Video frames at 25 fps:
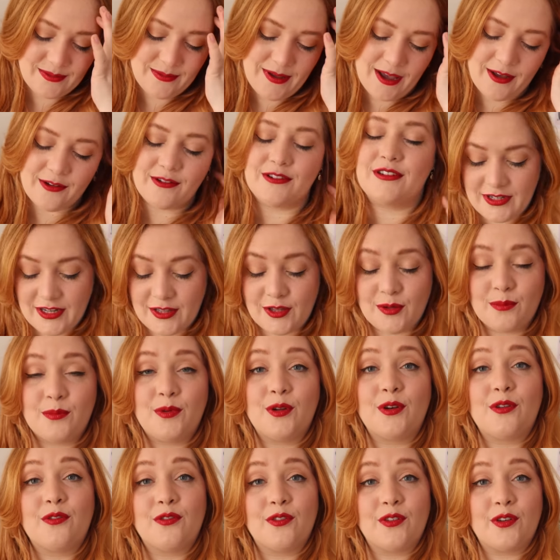as well, who did the
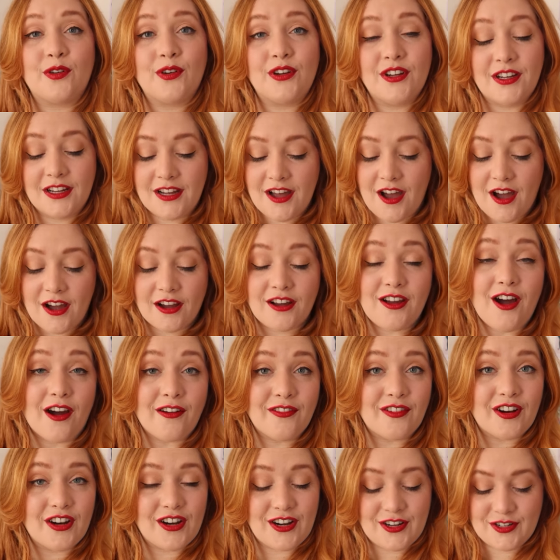beautiful
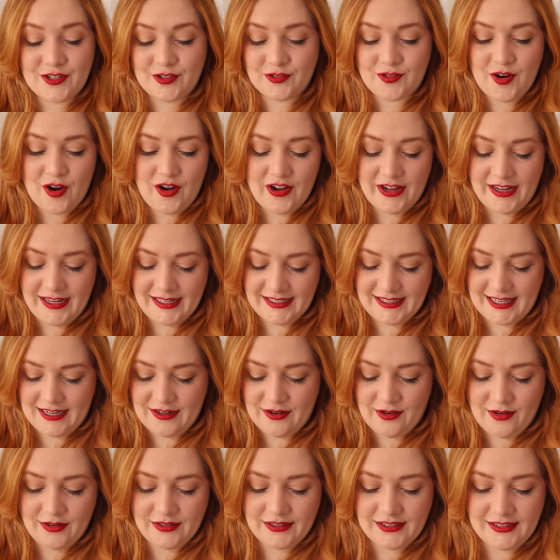cover drawings
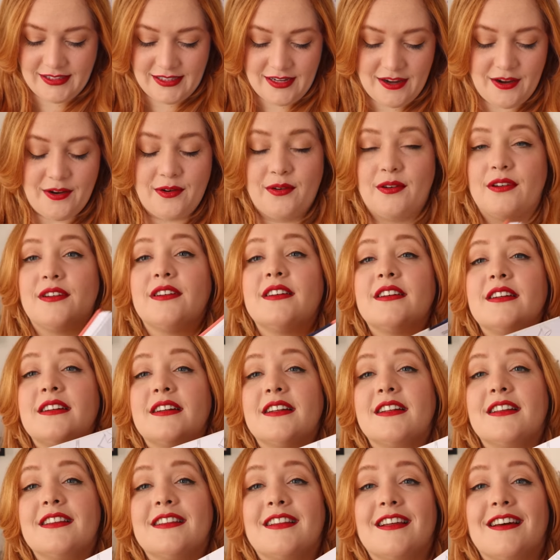and also
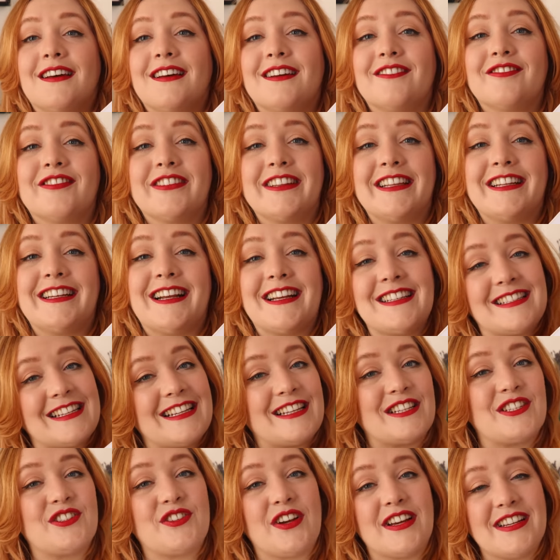the really nice
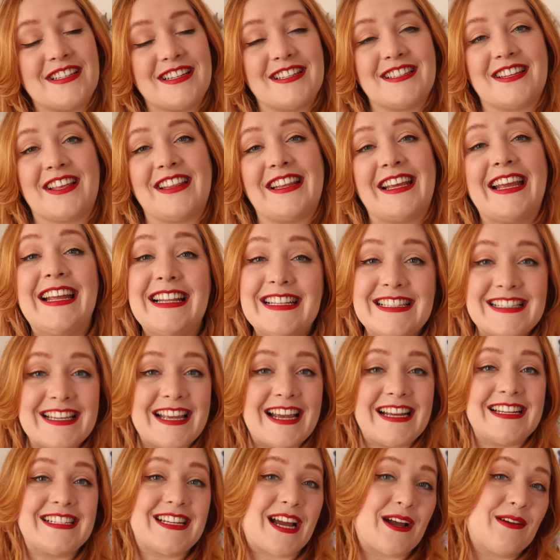illustrations on the
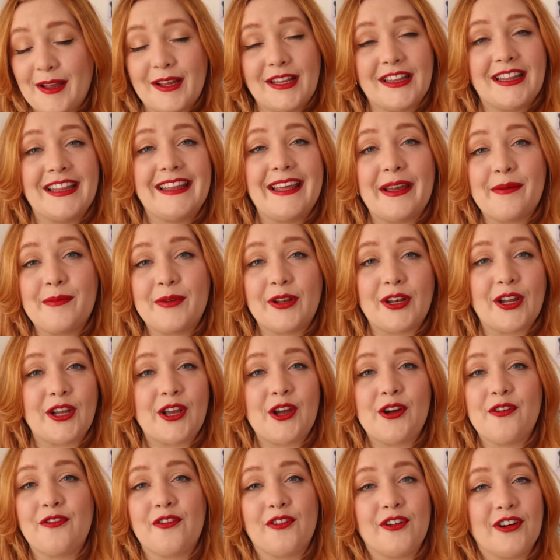inside. I think I'm gonna
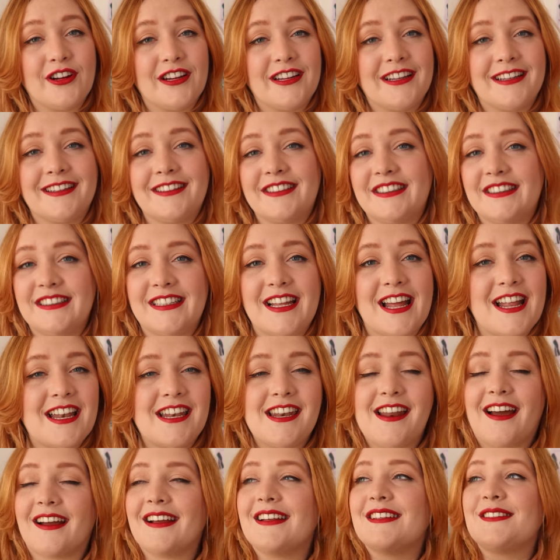go for a
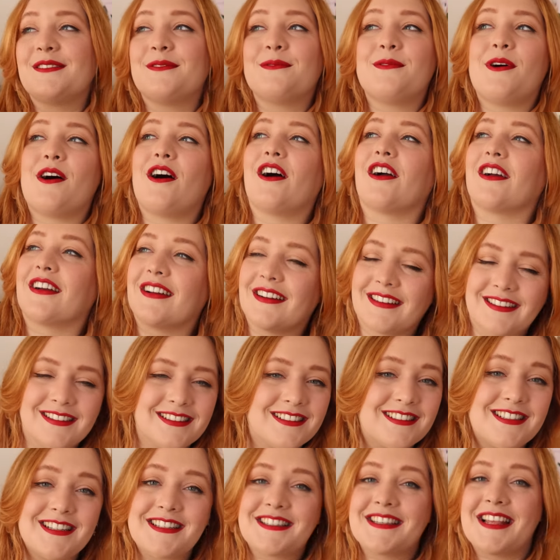nice walk
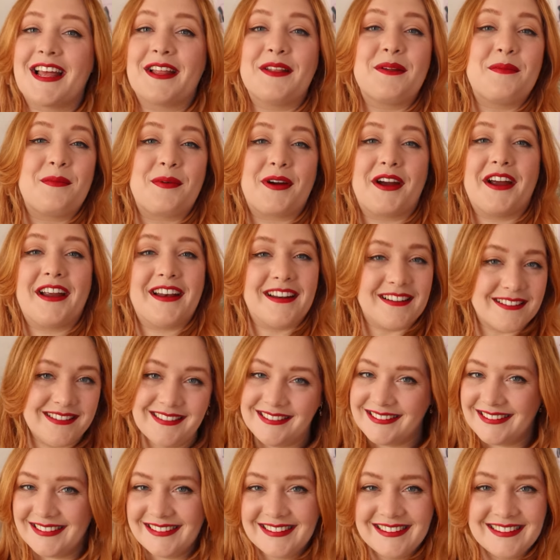to celebrate.
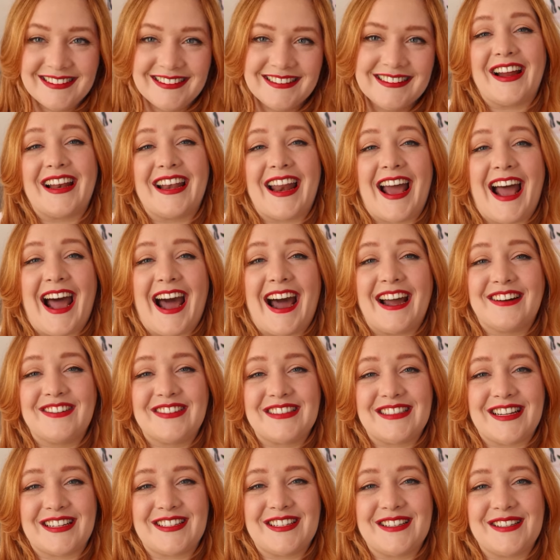All right, I
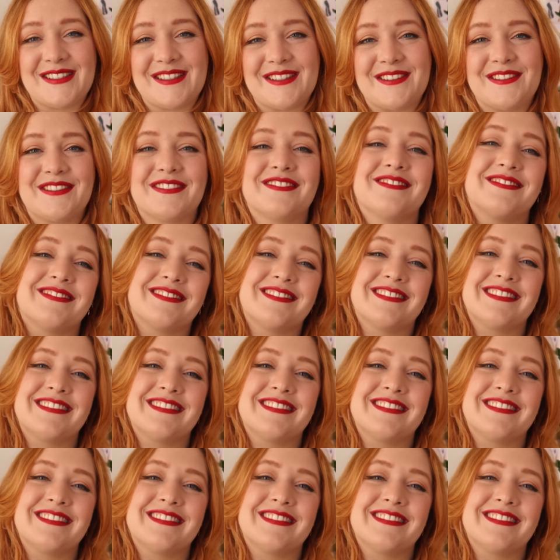will talk to you soon.